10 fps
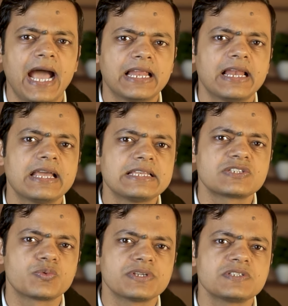analyze
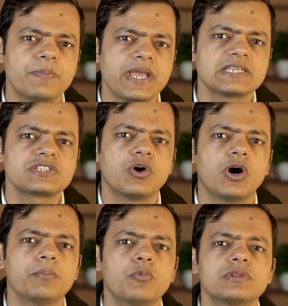students based
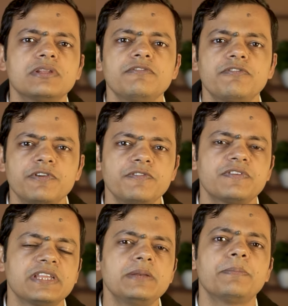on more than
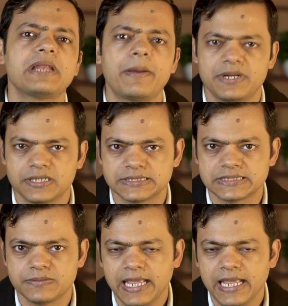fifteen parameters,